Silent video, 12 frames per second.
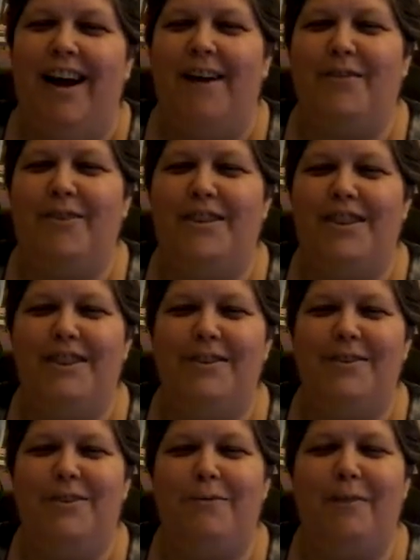I will see
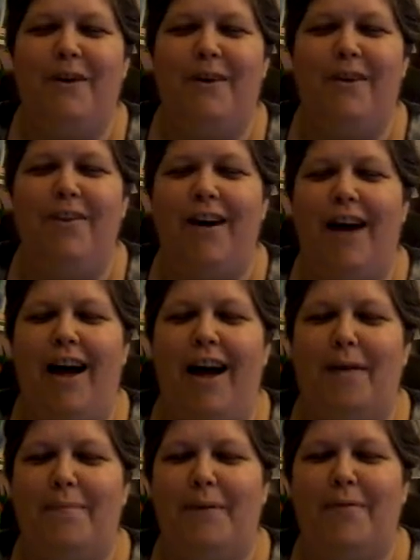you tomorrow.
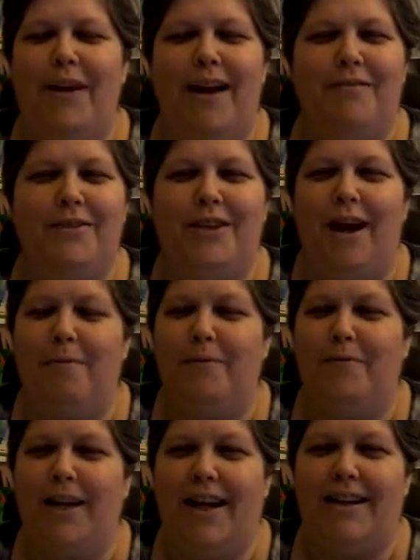Happy whatever time
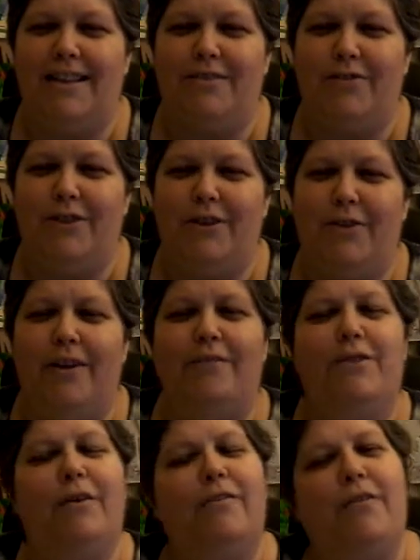of day it is for you.
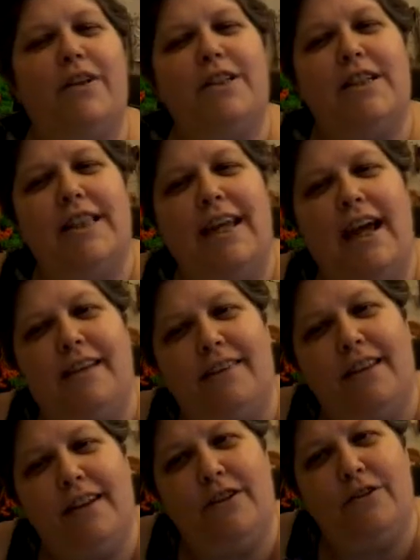If you've watched to the end,
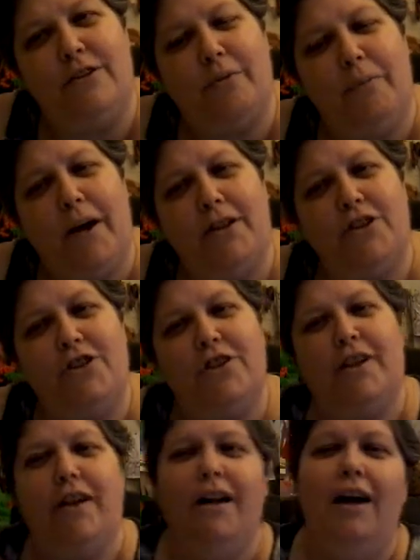thank you so much.
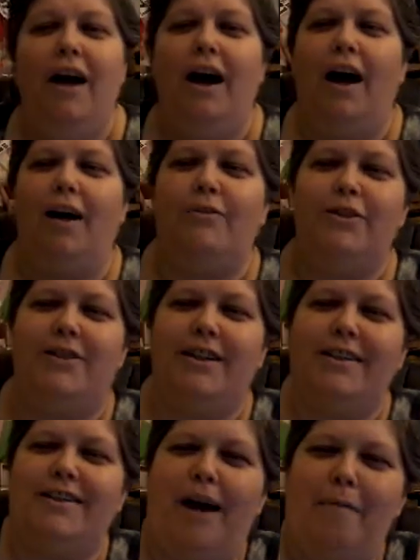I will see you
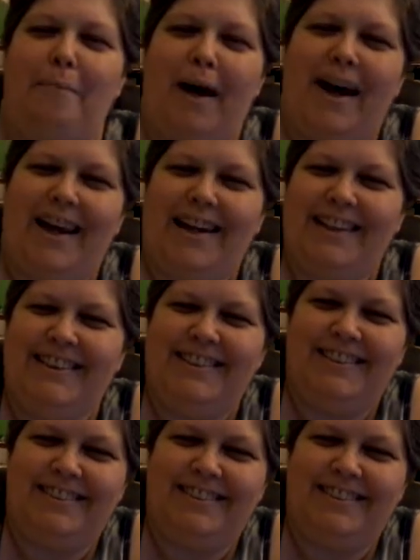next time. Bye!